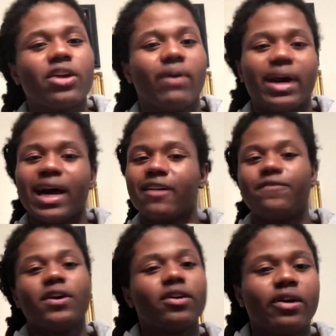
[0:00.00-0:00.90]
ain't right, I can
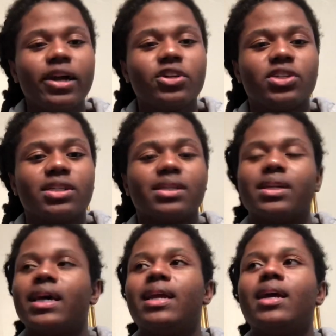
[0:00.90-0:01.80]
feel their energies.
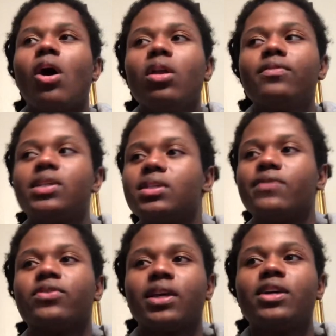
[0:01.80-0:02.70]
And all of these
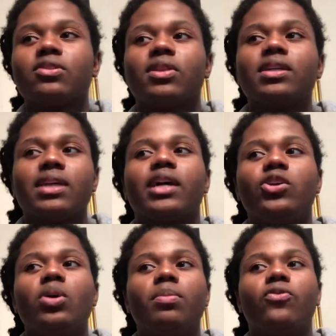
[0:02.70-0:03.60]
different things are things I
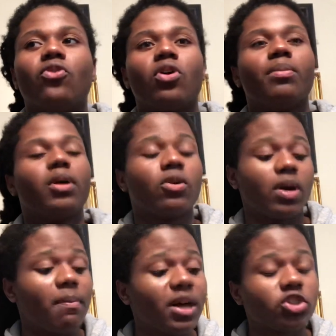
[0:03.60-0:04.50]
could do before, but on
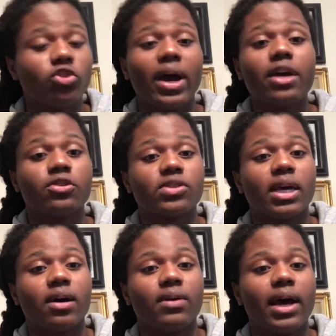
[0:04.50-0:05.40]
a much grander
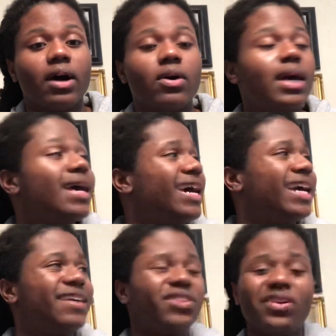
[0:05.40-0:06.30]
scale now.
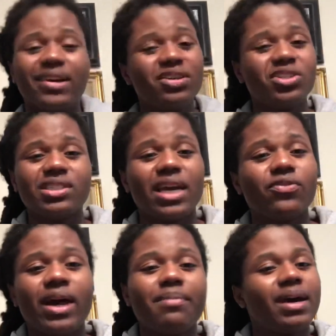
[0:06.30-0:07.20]
And if their energies
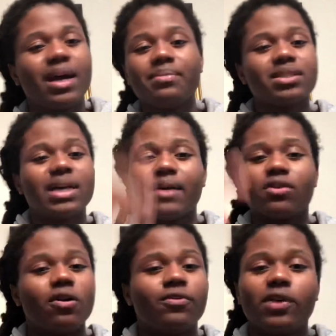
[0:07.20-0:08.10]
ain't right, man, I'm just not
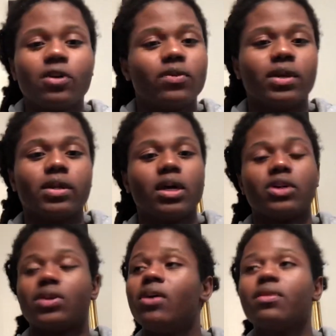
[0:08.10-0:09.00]
even gonna fuck with it.
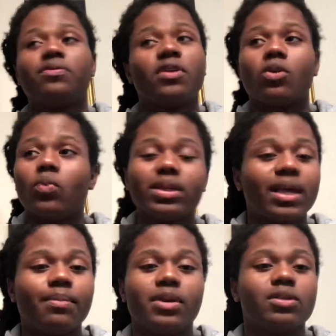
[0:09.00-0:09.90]
So I don't give a fuck with what
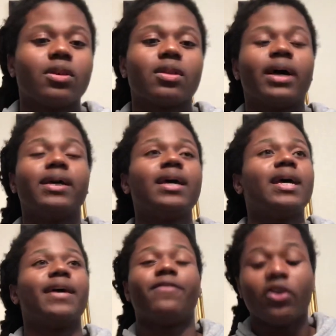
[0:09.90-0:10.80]
that bitch look like.
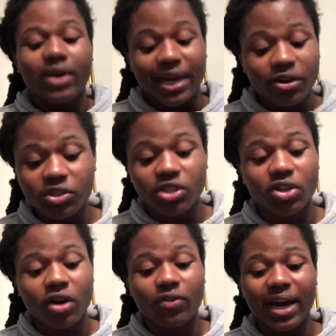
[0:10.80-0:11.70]
If her energies
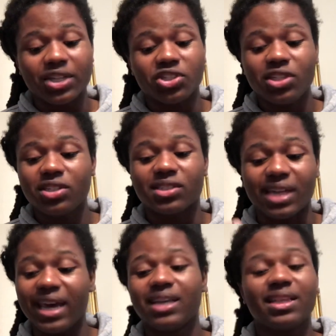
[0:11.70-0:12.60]
aren't right and she's
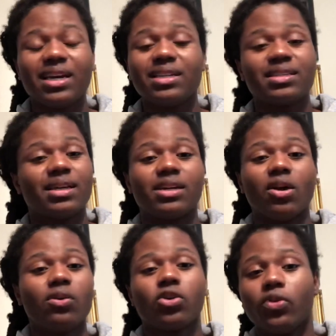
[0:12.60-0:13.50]
saying things that
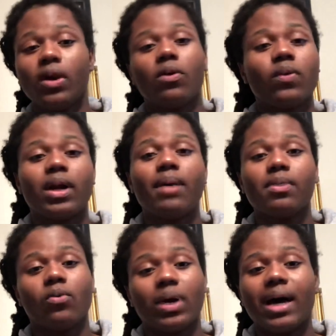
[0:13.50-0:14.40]
don't agree with what
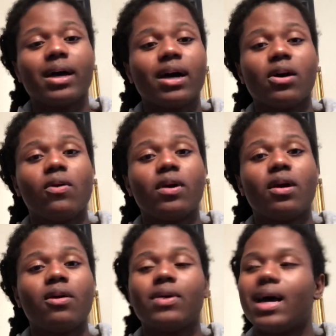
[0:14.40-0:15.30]
I got going
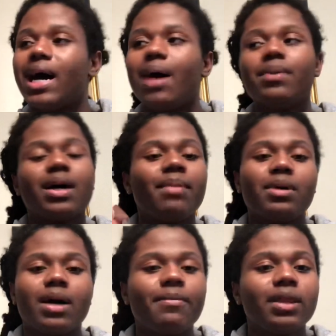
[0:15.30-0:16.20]
on,
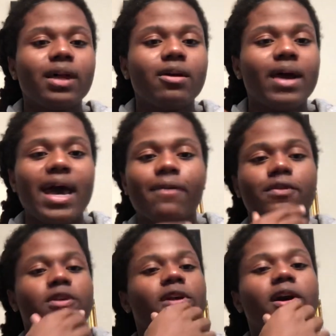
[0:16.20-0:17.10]
I'ma let her have
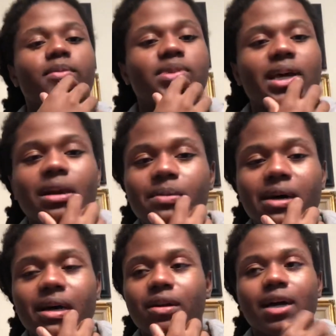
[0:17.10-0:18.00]
it. You know what I'm saying? I'm
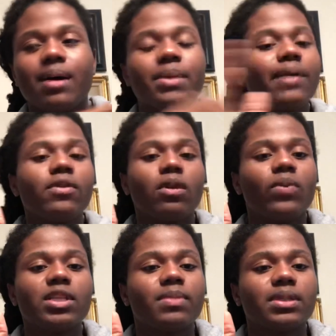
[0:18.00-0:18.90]
not even gonna
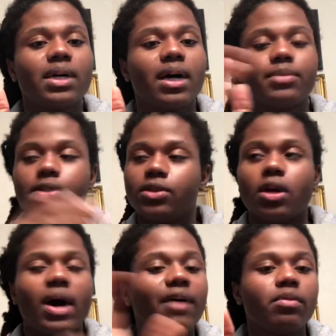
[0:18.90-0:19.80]
waste my time. Just
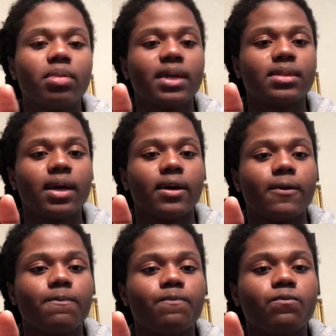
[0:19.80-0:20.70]
have a blessed day.
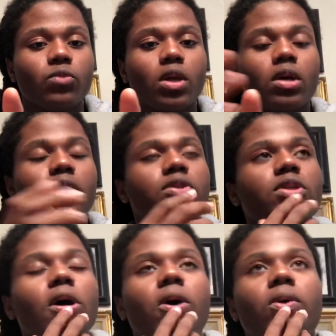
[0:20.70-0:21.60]

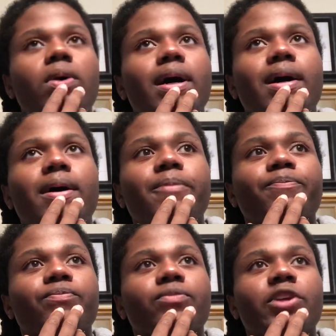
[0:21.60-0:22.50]
So
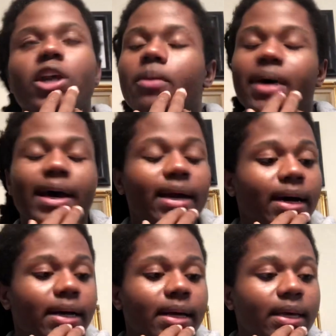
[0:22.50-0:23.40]
man,
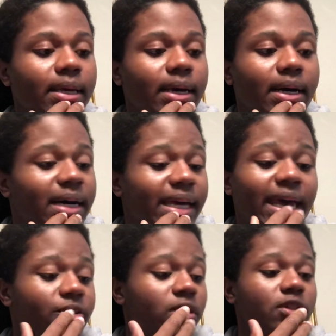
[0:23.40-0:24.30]
I
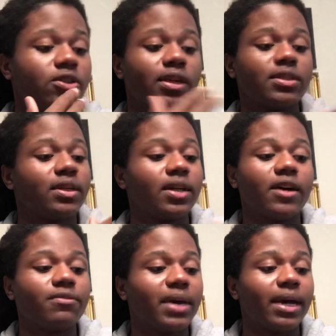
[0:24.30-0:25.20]
can't really stress it
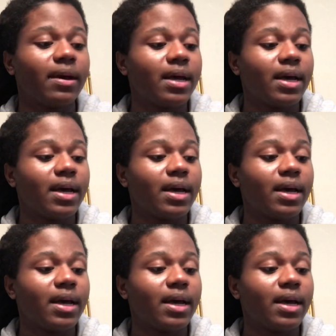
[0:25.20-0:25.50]
enough, man.